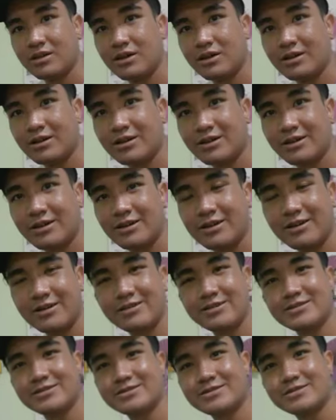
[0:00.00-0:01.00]
Hi
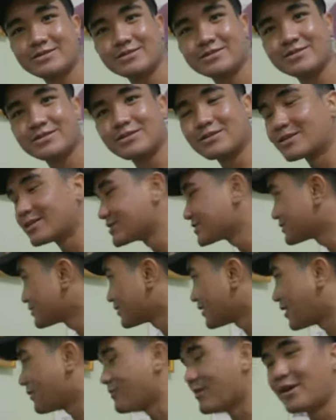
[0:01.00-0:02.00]
guys. Okay,
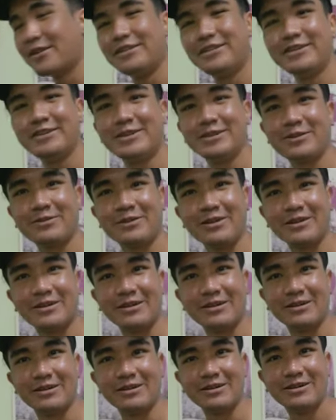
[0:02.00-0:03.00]
so I'm editing right
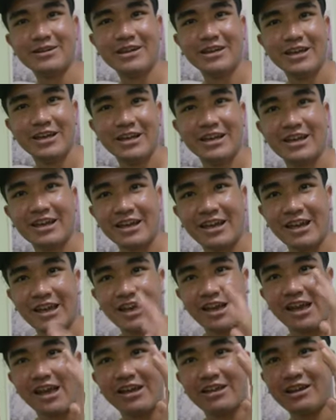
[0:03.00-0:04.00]
now.
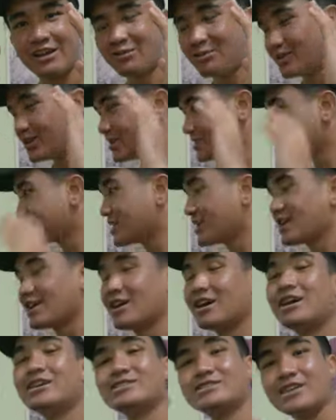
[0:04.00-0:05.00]
And I realized
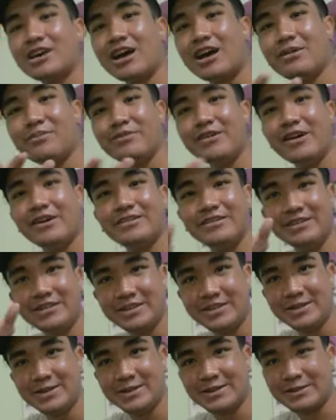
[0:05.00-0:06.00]
as I'm
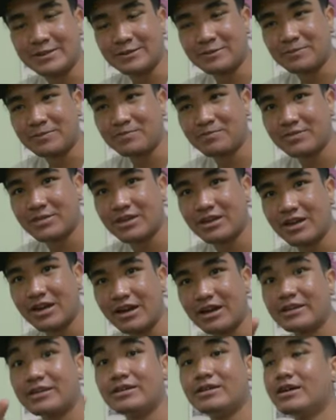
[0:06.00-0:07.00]
editing.
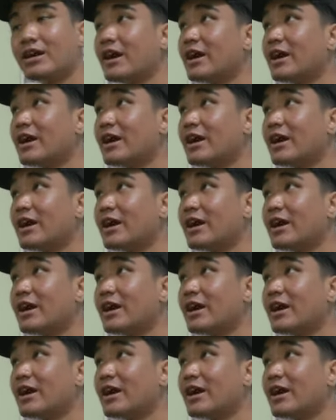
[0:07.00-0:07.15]
I